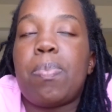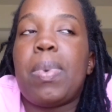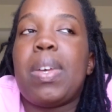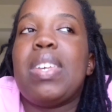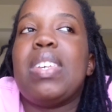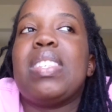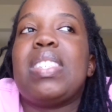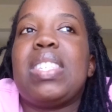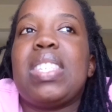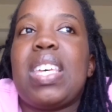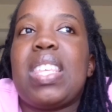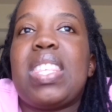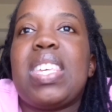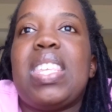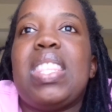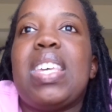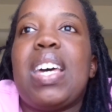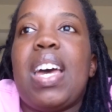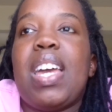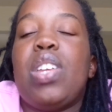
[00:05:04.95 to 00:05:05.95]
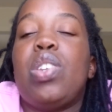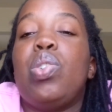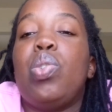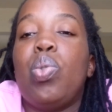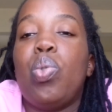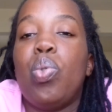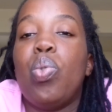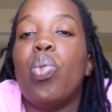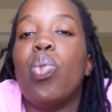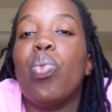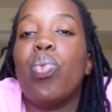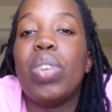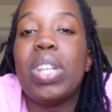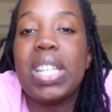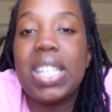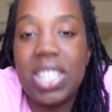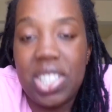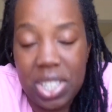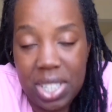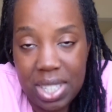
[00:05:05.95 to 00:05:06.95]
but it's nothing that I do
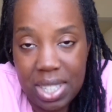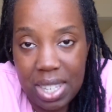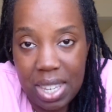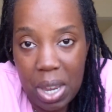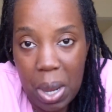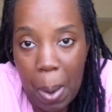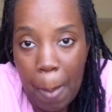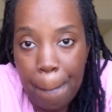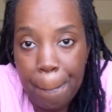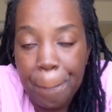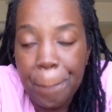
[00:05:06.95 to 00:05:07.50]
religiously.